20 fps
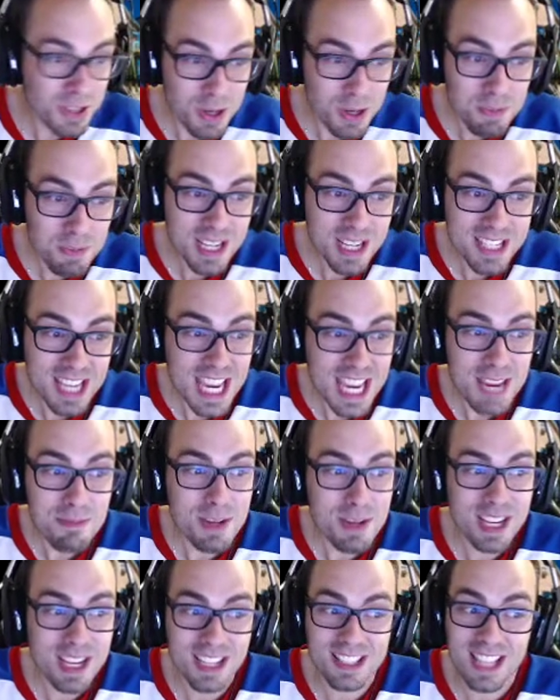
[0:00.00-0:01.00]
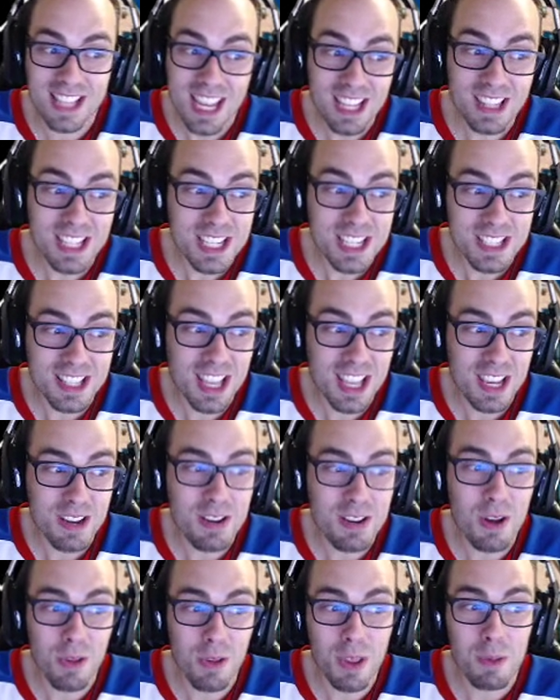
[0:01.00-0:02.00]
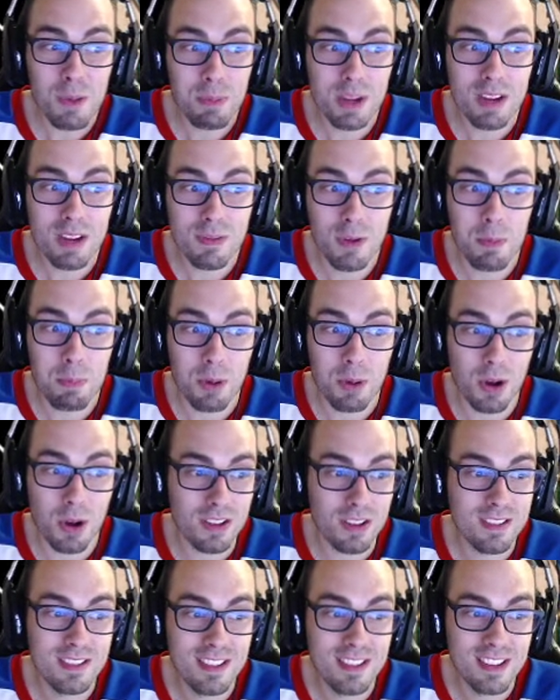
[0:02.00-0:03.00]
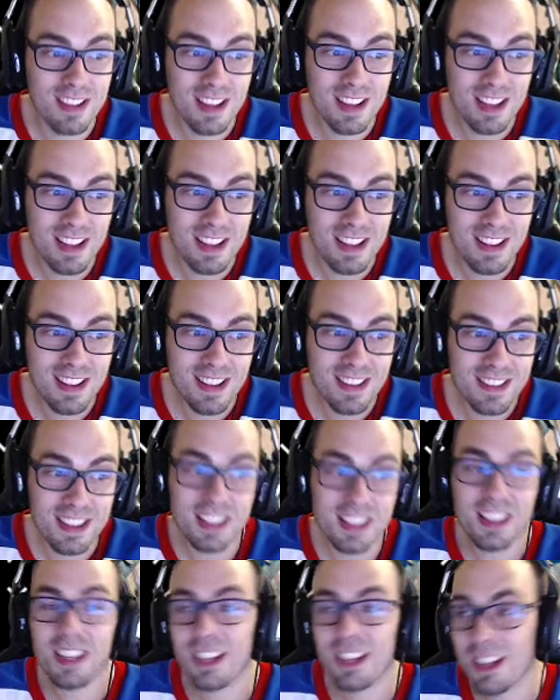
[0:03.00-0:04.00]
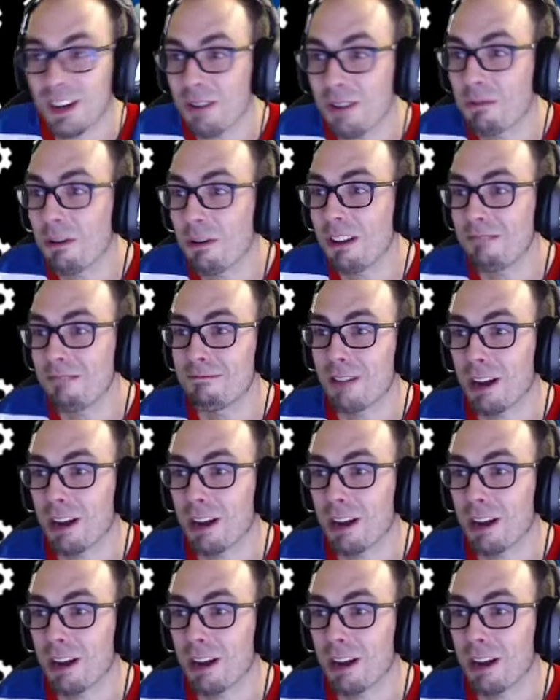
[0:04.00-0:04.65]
could be D because they at least let you know they play football. They're like, you know what?